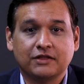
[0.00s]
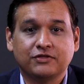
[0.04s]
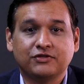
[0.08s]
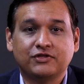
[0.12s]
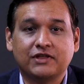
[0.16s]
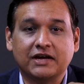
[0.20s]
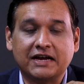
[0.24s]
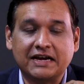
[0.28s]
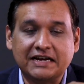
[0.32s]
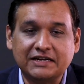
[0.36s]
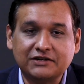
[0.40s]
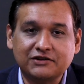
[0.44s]

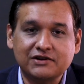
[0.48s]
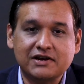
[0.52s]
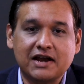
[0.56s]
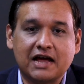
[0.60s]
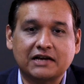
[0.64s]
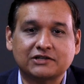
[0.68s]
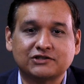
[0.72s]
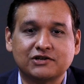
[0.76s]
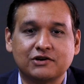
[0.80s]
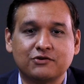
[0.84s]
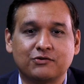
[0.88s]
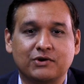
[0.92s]
The
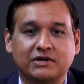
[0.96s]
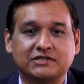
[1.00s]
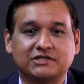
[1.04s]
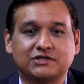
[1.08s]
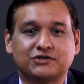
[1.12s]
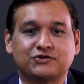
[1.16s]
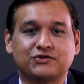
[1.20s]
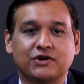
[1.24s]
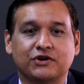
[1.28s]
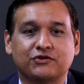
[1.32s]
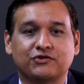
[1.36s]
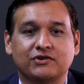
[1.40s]
international
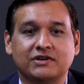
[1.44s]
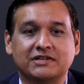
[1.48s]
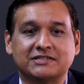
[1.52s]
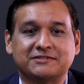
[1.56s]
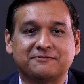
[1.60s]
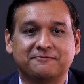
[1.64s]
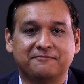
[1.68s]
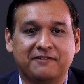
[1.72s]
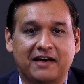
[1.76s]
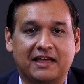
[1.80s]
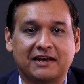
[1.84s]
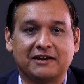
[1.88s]
registration
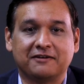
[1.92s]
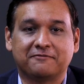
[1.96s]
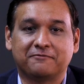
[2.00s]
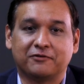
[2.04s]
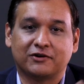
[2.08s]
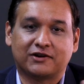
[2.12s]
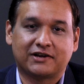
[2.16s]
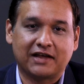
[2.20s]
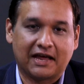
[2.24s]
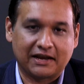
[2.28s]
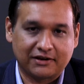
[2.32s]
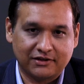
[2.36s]
is valid
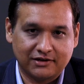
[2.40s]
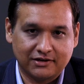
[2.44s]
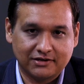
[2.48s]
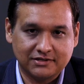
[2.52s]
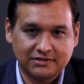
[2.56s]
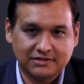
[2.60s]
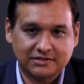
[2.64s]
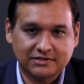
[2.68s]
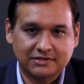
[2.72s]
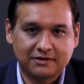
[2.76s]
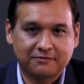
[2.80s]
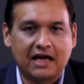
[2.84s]
for 10
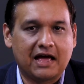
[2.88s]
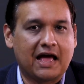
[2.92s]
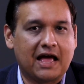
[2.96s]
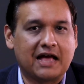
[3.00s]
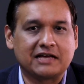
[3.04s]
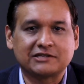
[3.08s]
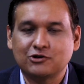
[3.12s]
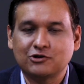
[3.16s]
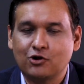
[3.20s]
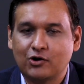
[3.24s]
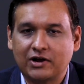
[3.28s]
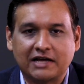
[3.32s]
years
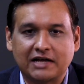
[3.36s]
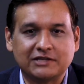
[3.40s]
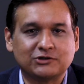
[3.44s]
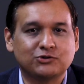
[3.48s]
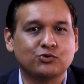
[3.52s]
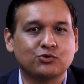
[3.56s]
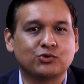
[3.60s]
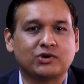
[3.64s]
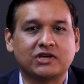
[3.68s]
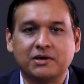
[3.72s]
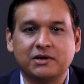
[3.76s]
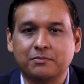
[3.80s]
as long as
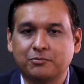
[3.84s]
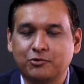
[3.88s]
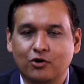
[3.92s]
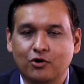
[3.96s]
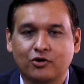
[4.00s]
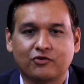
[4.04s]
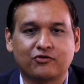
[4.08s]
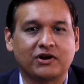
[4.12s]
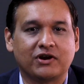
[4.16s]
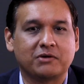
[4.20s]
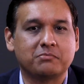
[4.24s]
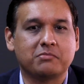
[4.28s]
you keep
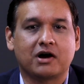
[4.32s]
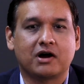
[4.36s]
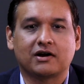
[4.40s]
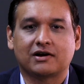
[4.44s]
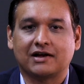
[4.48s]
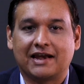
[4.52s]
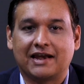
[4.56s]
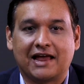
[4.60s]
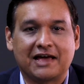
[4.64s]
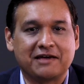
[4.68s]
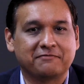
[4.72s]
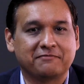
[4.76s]
your trademark
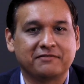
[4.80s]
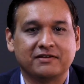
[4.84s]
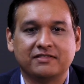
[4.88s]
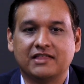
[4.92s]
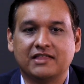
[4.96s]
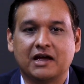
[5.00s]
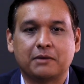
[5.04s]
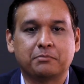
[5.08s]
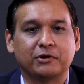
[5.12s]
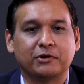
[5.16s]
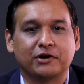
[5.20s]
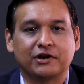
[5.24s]
alive in
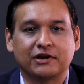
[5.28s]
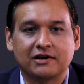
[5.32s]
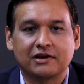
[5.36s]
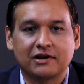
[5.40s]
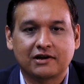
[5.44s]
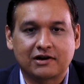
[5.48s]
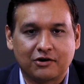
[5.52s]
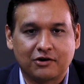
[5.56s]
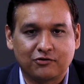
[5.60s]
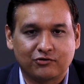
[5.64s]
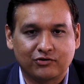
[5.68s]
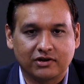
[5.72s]
that particular
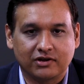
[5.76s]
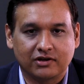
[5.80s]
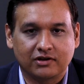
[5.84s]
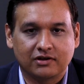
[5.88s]
country.